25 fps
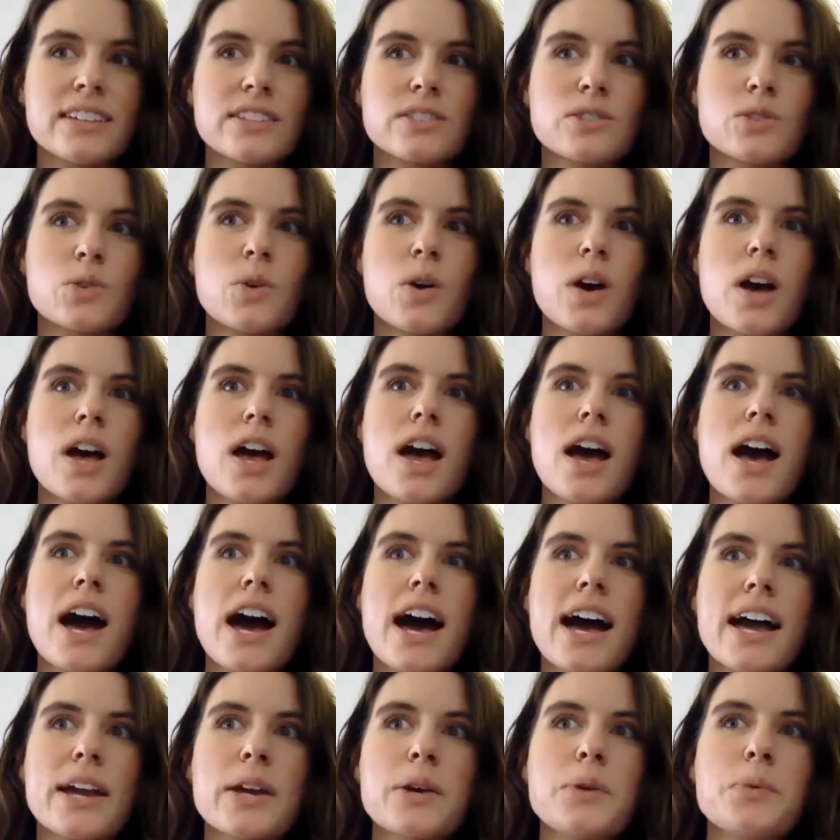So
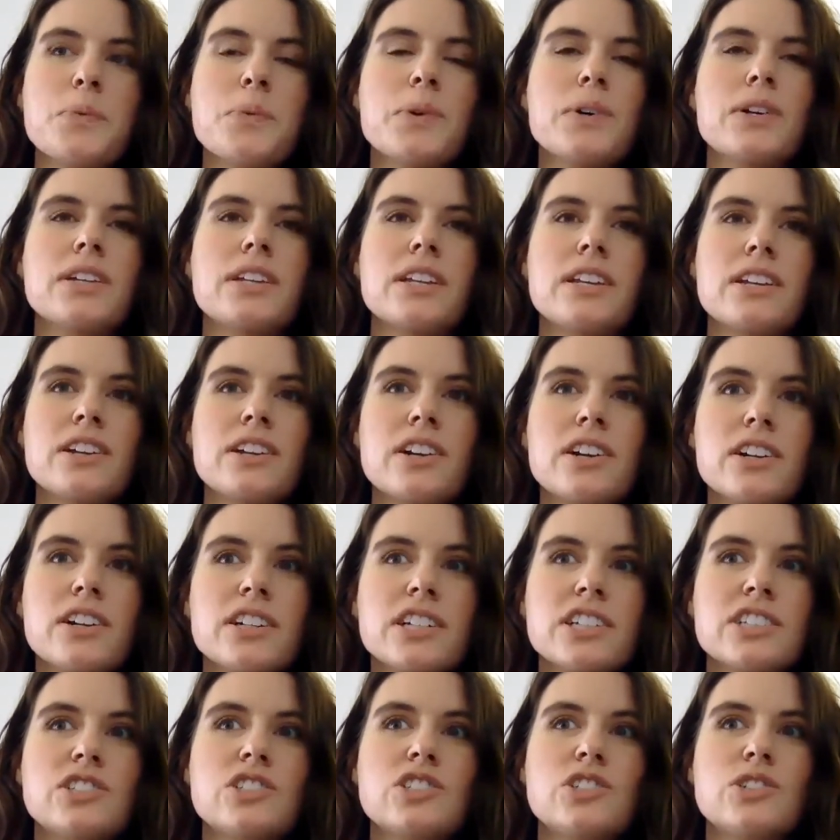I would
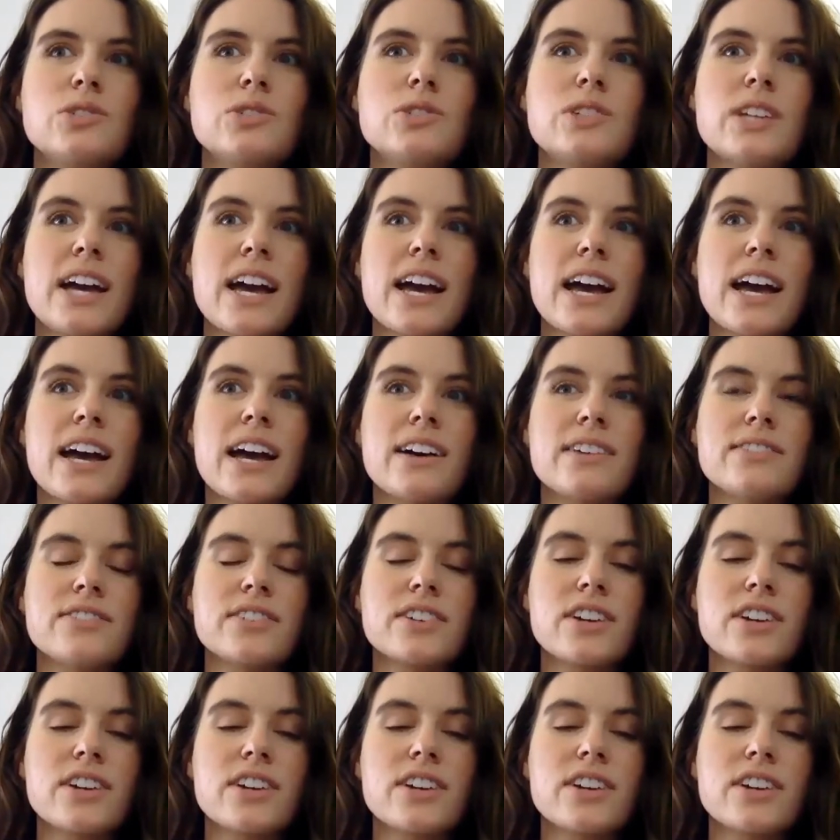encourage you to have